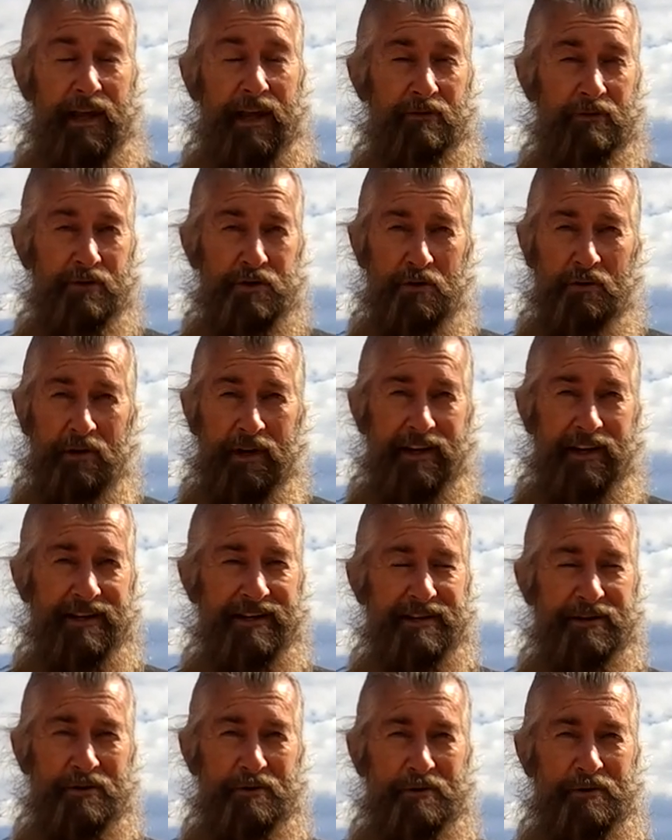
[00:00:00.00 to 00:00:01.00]
If it's already
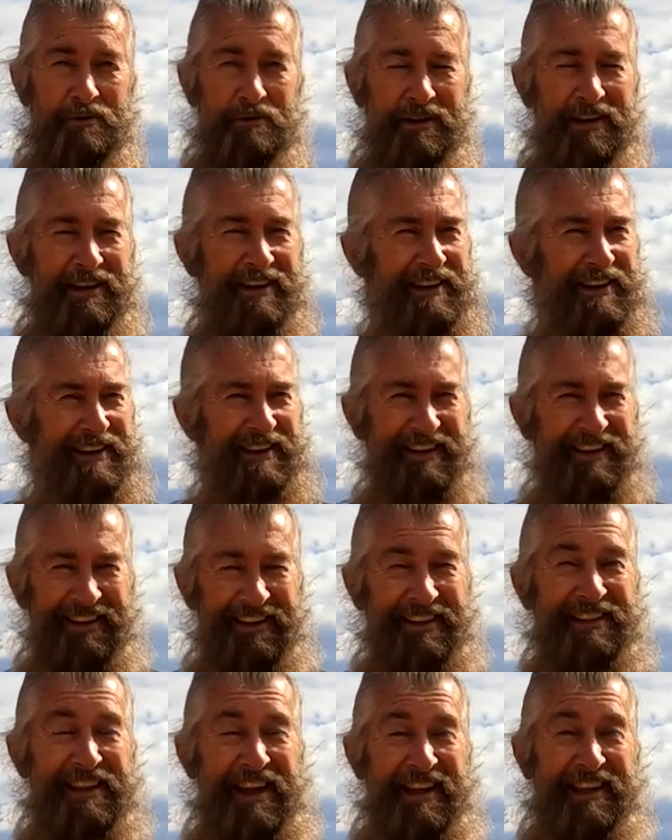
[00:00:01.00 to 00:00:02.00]
installed,
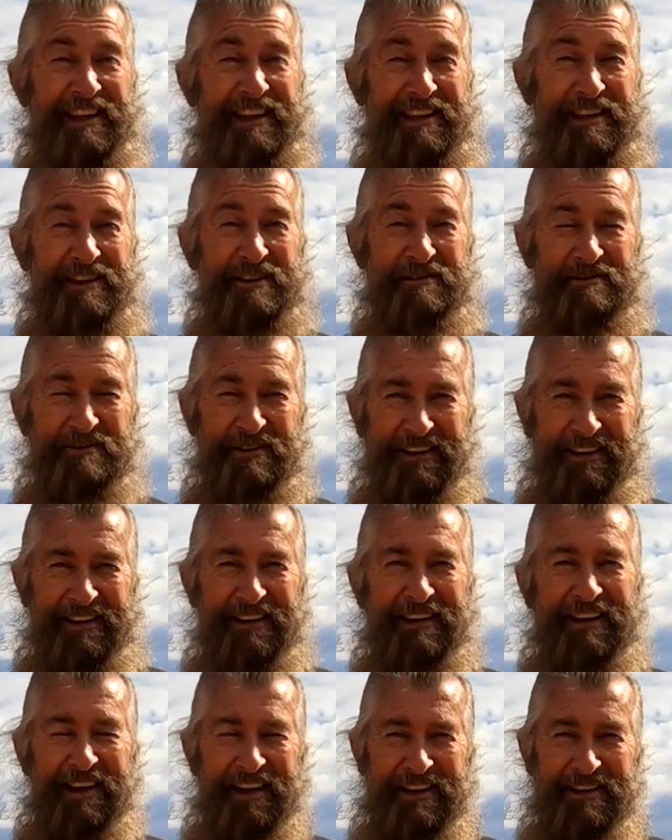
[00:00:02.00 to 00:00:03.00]
lucky you,
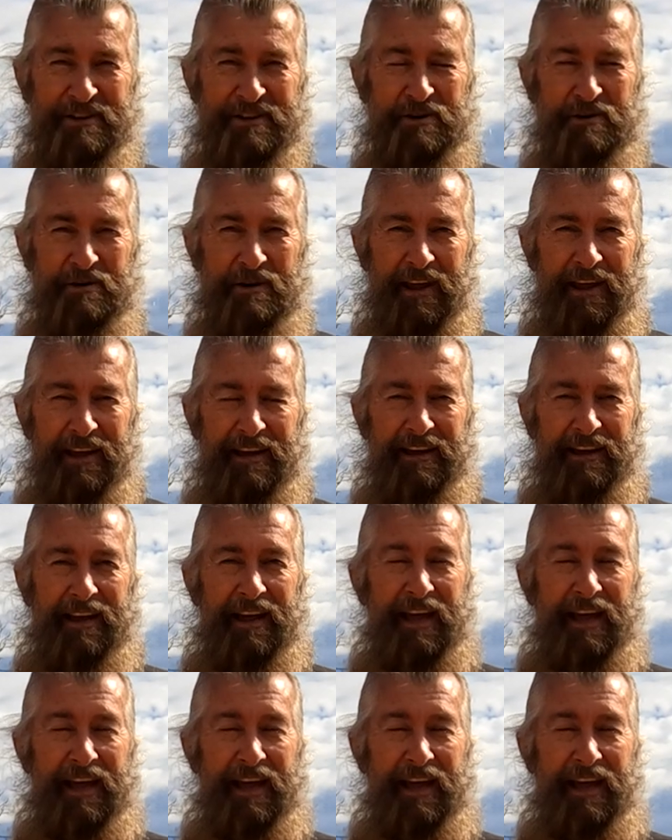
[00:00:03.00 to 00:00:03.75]
enjoy.